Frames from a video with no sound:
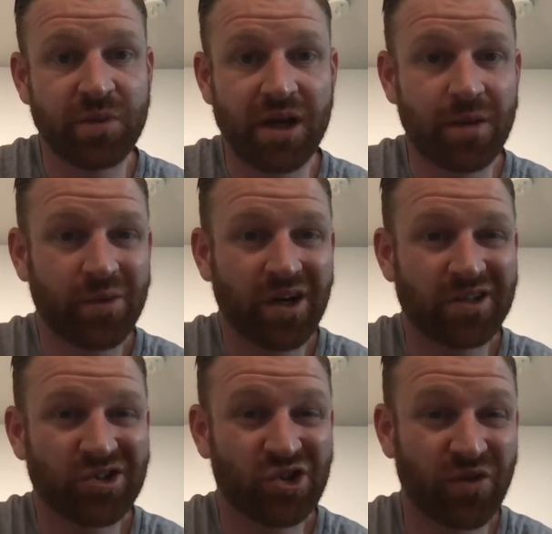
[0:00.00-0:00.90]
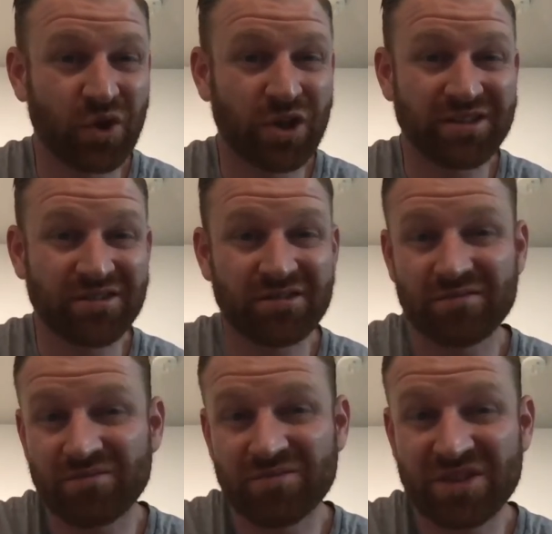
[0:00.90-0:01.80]
up
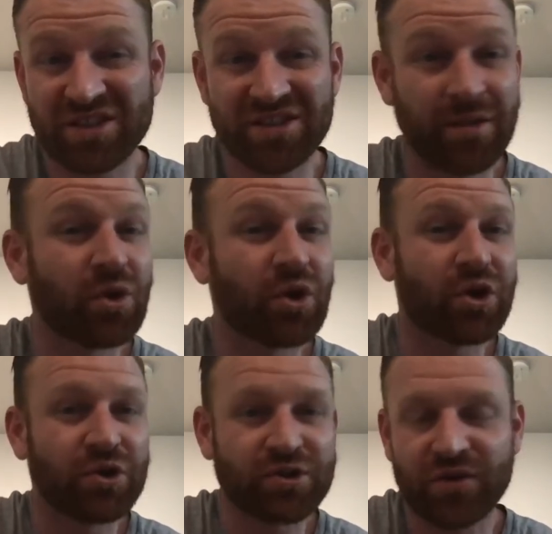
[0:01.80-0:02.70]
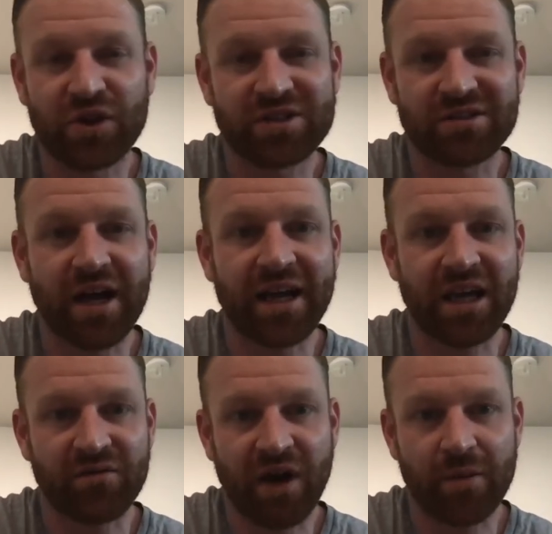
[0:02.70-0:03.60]
similar serverless-like
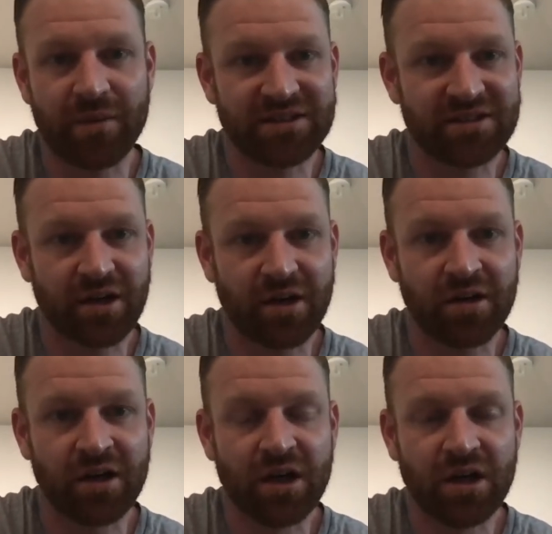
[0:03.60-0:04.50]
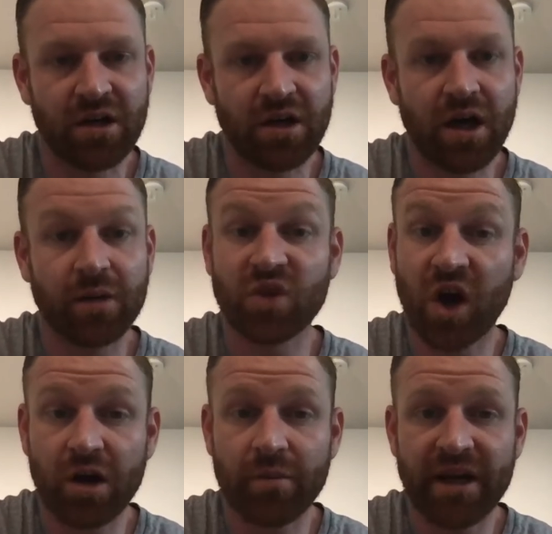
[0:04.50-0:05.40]
environments that are
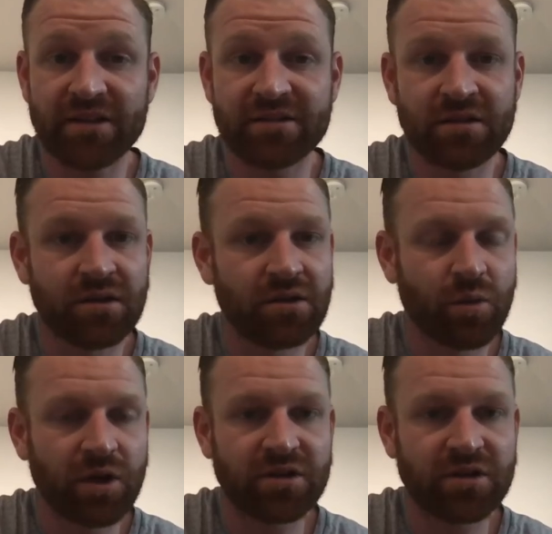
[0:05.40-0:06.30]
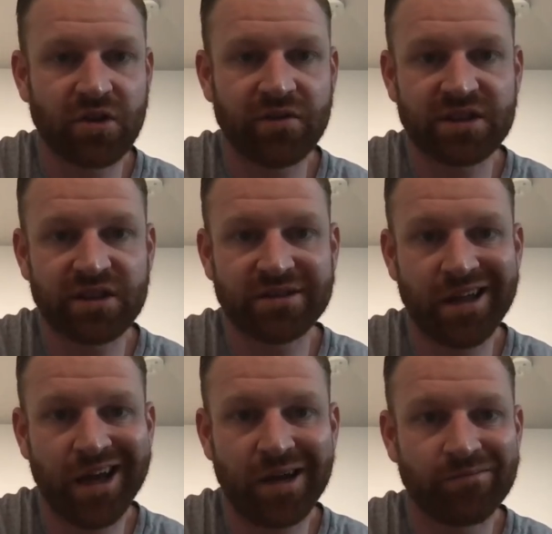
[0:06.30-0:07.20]
Docker-based with services
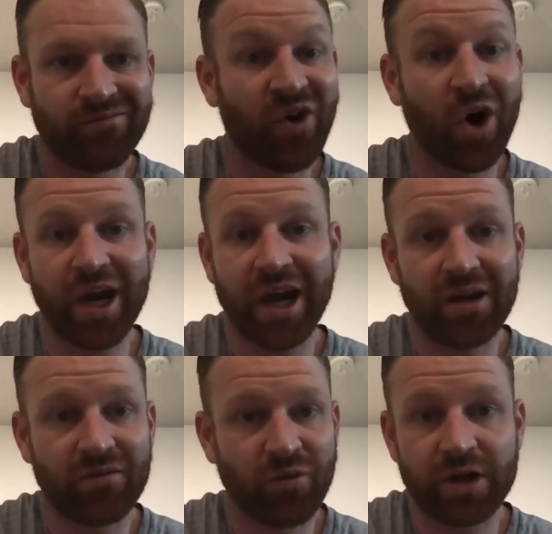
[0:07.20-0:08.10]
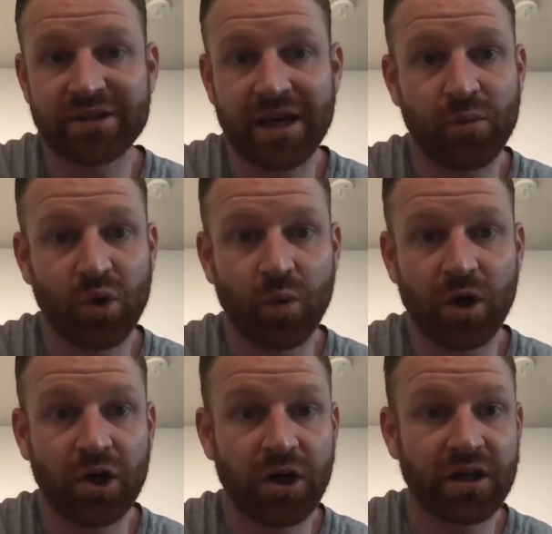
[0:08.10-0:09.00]
like Fargate, for example, where
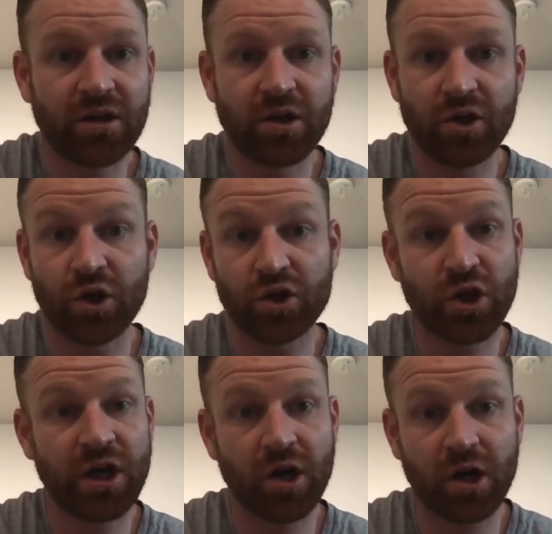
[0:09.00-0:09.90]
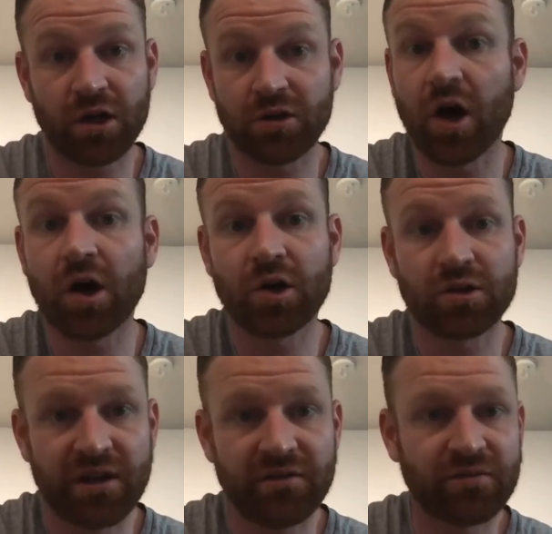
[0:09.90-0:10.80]
you can trigger a
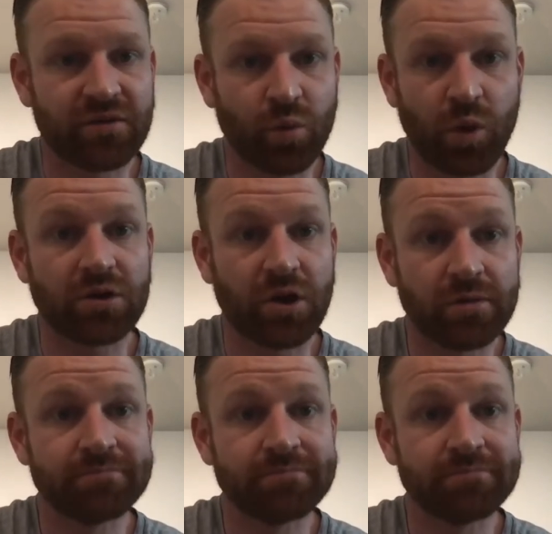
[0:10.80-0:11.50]
longer-lived workload.